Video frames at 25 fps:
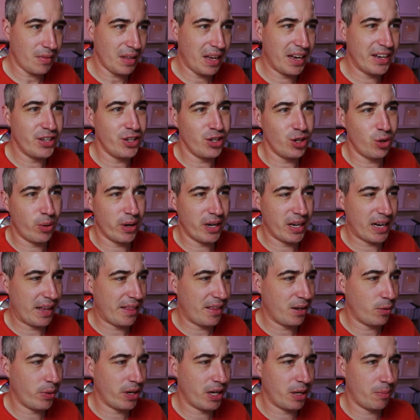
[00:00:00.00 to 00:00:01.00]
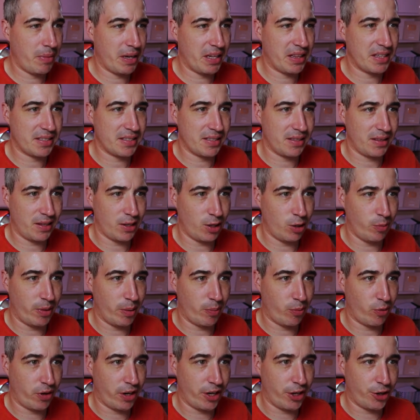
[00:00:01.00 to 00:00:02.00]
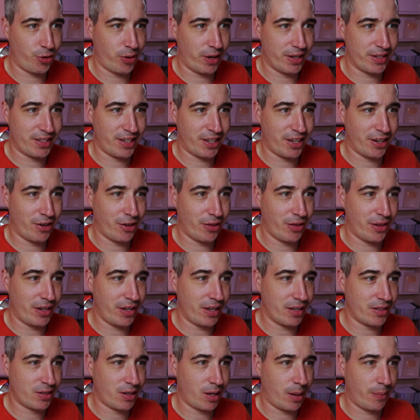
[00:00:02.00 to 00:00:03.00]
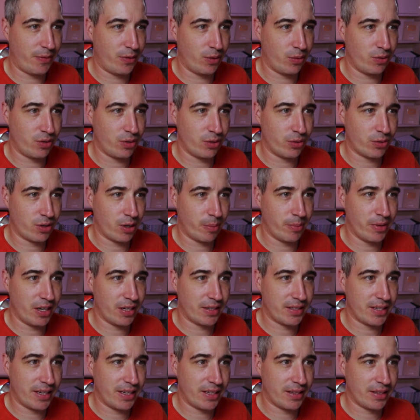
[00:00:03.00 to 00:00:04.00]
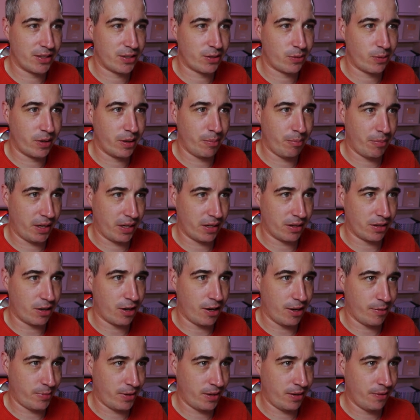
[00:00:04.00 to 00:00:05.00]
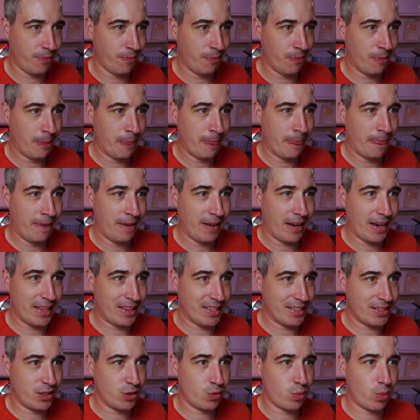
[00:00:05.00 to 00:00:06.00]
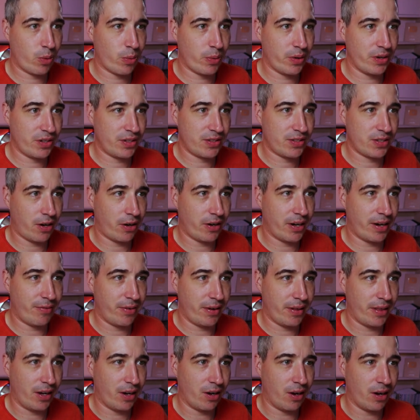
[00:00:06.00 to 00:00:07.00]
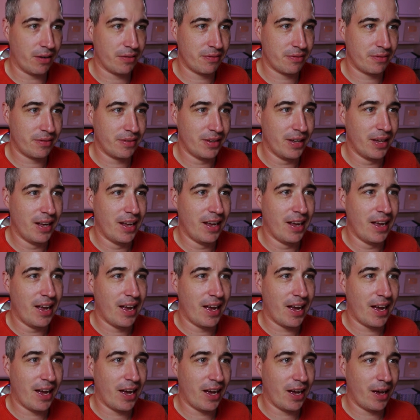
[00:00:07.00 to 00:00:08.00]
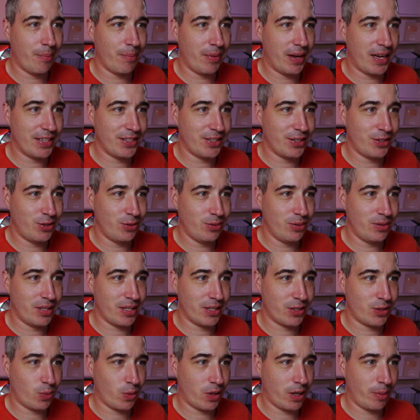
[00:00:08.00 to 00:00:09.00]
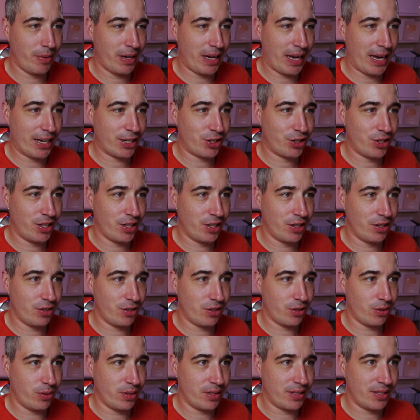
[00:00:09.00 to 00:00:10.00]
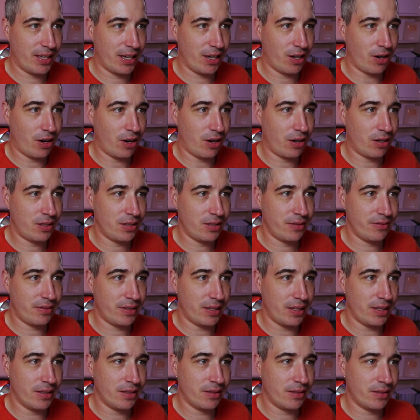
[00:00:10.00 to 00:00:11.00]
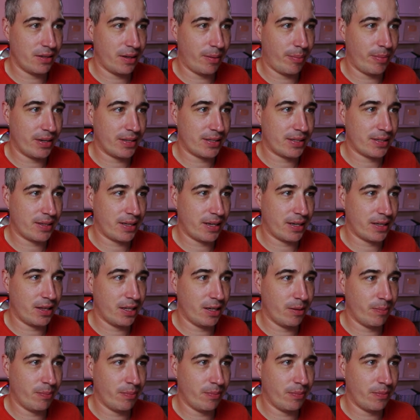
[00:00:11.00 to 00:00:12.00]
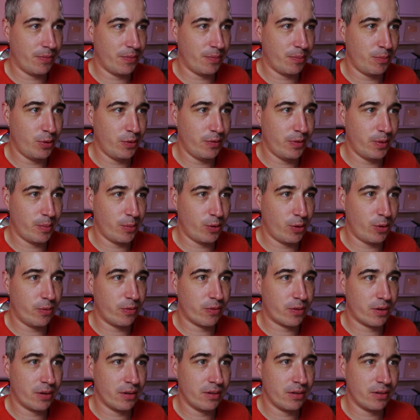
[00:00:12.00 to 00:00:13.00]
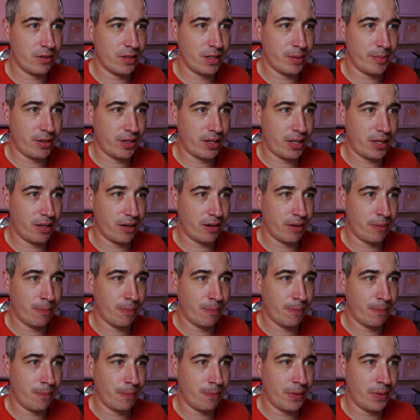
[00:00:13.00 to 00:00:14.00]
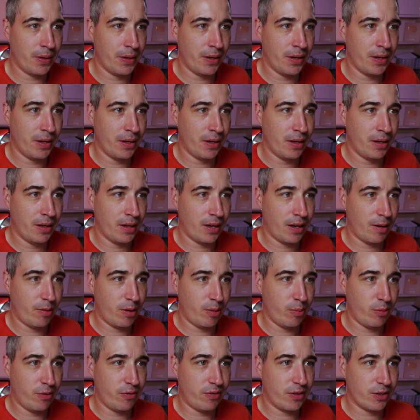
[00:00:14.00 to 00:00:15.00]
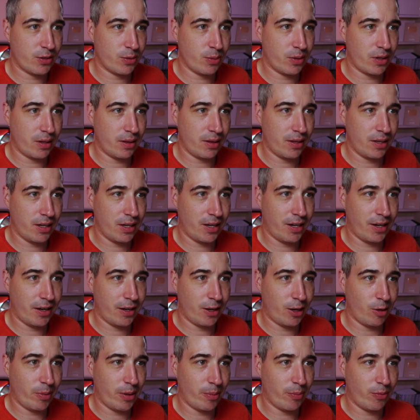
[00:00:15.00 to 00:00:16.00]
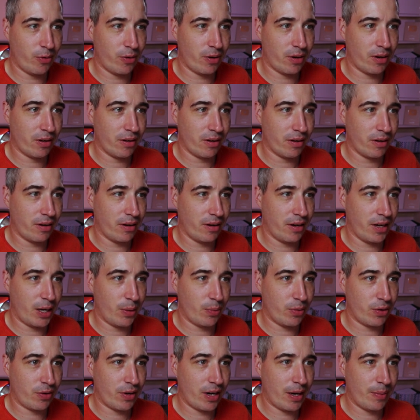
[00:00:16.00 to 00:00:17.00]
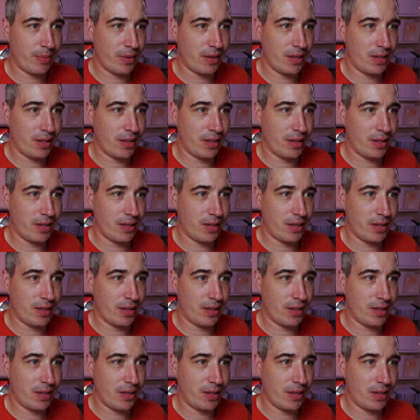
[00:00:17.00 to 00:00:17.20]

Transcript: And you know what? I think we could make this a little bit more interesting on the desktop view too. So I'm going to take this one and make a copy. And this is where we're going to start everything off. Um, and to do this, what I'm actually going to do is take all of these, I'm going to select them, move them over to about here. I'm going to move this one a little bit more and we'll grab